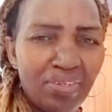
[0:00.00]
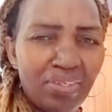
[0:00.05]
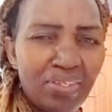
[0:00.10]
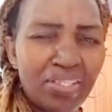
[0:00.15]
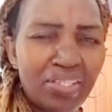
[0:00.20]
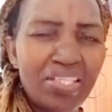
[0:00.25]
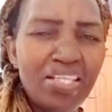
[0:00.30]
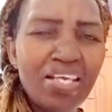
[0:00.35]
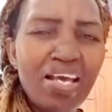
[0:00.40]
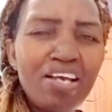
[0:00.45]

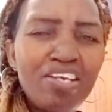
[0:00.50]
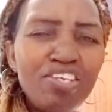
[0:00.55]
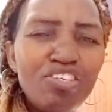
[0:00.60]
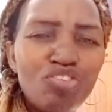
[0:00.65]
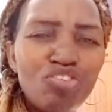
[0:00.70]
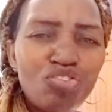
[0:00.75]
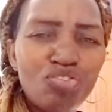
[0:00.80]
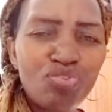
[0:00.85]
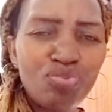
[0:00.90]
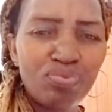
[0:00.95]
there are
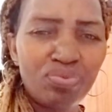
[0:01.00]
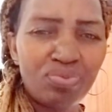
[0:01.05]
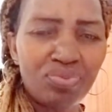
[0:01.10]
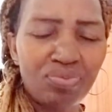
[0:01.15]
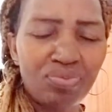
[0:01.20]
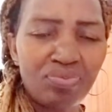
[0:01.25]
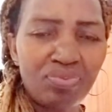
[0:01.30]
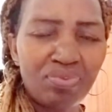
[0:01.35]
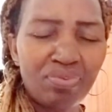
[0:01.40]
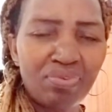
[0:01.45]
issues
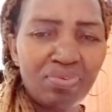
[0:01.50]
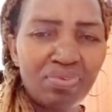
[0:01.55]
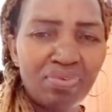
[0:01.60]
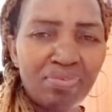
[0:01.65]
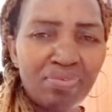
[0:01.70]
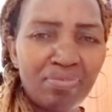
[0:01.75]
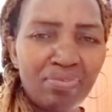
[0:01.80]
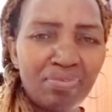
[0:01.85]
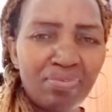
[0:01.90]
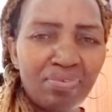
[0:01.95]

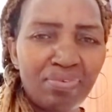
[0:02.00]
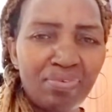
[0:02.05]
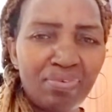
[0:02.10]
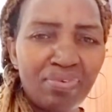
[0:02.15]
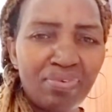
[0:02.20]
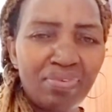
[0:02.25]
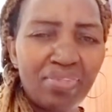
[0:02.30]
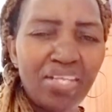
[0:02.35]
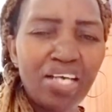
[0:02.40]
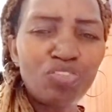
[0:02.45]

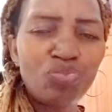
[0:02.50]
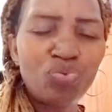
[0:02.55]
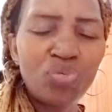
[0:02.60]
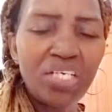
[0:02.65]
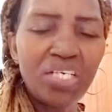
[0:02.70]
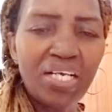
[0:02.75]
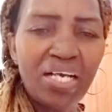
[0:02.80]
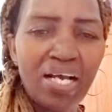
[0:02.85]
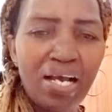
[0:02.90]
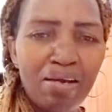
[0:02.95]
that
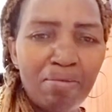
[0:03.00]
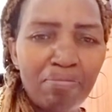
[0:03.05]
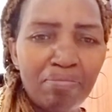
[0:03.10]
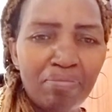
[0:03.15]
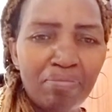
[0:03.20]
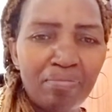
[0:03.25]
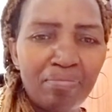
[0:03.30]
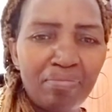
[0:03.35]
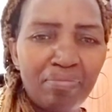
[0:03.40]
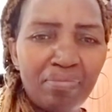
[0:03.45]
will
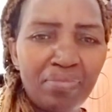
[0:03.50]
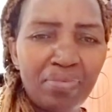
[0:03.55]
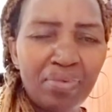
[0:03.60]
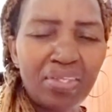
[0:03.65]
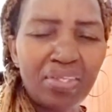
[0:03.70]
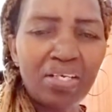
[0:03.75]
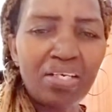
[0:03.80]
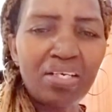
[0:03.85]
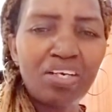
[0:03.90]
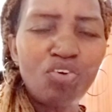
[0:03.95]
come.
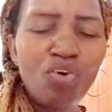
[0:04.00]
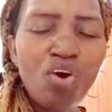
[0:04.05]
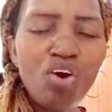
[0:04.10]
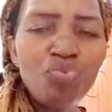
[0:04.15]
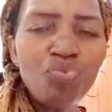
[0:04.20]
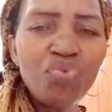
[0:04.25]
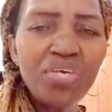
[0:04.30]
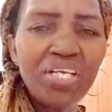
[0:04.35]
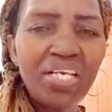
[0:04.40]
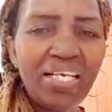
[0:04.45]

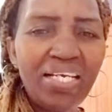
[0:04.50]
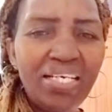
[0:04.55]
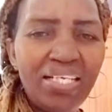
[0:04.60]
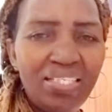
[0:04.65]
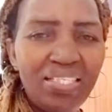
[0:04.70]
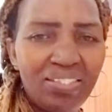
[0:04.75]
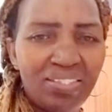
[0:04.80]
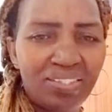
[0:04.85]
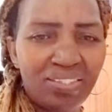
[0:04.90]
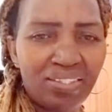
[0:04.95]
God will
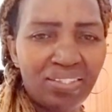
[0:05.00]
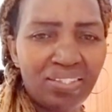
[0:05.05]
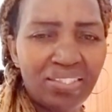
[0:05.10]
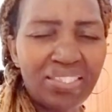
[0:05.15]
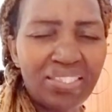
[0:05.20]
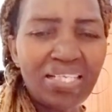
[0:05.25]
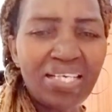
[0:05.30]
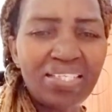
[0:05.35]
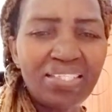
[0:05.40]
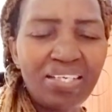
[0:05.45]
release
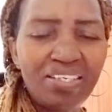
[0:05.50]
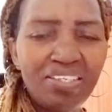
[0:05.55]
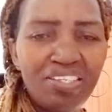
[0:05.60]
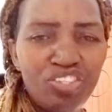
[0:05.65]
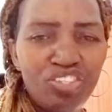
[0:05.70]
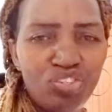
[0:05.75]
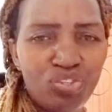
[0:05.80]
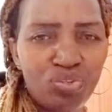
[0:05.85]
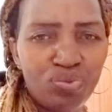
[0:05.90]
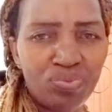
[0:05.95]
certain
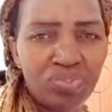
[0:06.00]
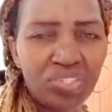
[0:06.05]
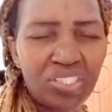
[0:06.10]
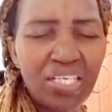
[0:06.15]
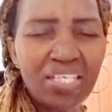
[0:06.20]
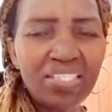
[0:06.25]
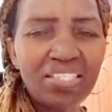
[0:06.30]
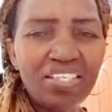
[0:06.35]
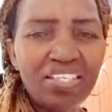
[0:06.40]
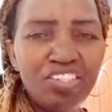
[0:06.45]
issues,
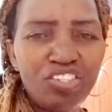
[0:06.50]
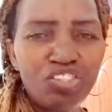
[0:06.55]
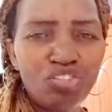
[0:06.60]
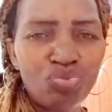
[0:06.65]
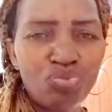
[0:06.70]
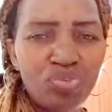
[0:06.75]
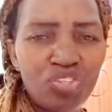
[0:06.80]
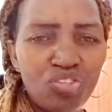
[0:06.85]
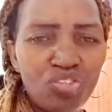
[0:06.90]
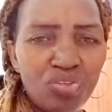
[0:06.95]
certain
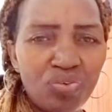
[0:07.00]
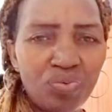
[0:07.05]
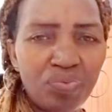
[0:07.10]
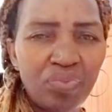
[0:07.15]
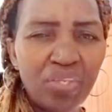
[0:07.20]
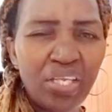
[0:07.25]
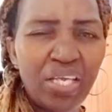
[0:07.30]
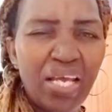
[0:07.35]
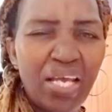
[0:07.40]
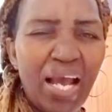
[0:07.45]

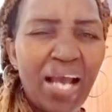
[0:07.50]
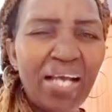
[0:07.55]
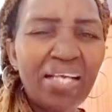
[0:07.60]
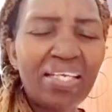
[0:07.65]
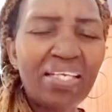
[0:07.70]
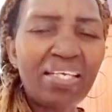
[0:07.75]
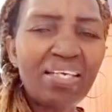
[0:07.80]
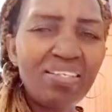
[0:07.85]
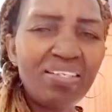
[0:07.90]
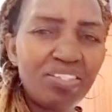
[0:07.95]
situations
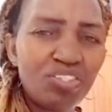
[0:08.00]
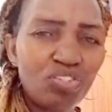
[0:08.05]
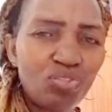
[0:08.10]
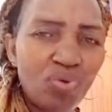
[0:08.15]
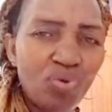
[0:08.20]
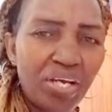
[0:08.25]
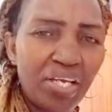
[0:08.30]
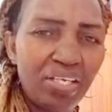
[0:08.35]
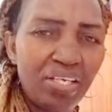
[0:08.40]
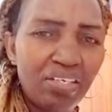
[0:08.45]
against
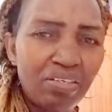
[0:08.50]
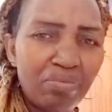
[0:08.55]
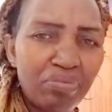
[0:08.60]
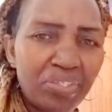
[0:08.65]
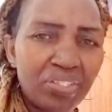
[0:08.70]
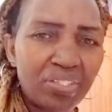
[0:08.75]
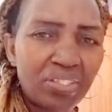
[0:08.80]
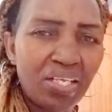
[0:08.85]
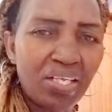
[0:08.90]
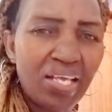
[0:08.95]
your
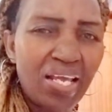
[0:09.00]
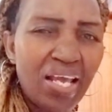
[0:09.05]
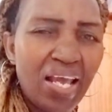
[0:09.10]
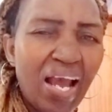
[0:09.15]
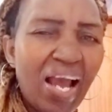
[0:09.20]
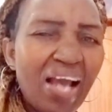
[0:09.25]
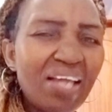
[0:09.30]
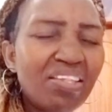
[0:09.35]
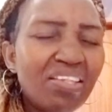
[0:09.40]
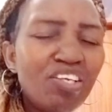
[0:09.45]
enemies,
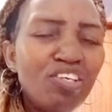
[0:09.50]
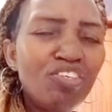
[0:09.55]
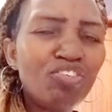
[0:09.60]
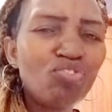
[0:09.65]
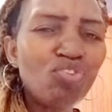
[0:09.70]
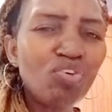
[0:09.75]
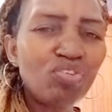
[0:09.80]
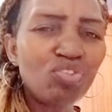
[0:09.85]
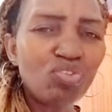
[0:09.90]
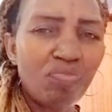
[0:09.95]
and they'll
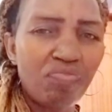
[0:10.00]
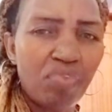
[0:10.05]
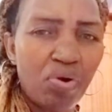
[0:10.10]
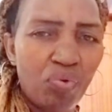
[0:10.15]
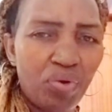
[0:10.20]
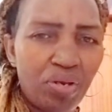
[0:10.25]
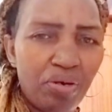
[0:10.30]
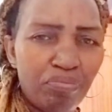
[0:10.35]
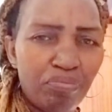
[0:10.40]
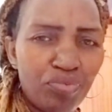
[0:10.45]
not
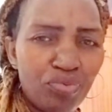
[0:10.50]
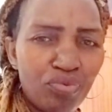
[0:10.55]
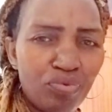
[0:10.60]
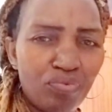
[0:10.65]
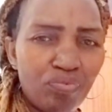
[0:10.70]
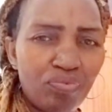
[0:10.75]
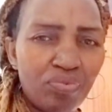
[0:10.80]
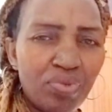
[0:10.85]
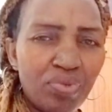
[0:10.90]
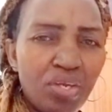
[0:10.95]
overwhelm
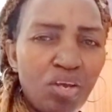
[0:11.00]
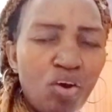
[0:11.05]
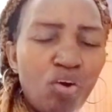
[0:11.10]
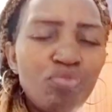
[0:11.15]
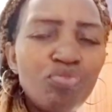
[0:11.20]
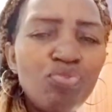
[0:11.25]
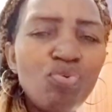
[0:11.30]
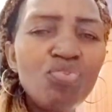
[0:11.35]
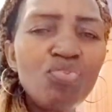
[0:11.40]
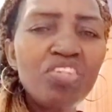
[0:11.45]
you.
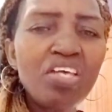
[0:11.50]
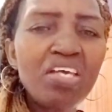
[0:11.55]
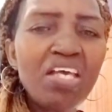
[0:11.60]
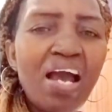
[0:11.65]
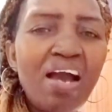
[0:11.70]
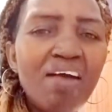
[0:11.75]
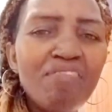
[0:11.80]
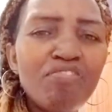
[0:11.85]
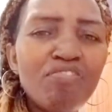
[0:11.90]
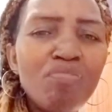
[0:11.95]
Although they
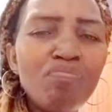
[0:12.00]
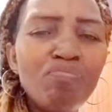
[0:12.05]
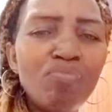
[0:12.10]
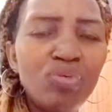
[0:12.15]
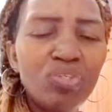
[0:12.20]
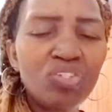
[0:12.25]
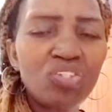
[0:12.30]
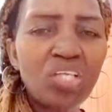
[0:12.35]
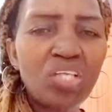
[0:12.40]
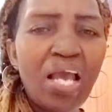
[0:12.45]
have
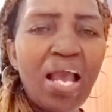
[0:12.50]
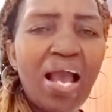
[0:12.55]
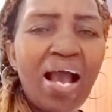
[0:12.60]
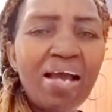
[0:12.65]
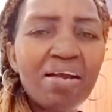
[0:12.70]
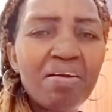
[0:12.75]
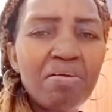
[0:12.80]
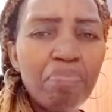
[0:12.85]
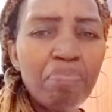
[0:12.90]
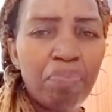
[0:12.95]
almost
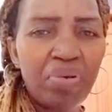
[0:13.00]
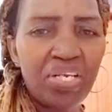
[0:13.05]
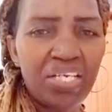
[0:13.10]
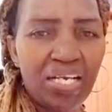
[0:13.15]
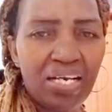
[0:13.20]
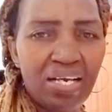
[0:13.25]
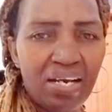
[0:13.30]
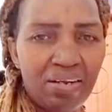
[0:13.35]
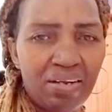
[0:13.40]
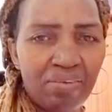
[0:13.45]
a
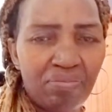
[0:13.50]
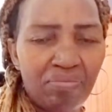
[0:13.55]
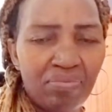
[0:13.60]
replica,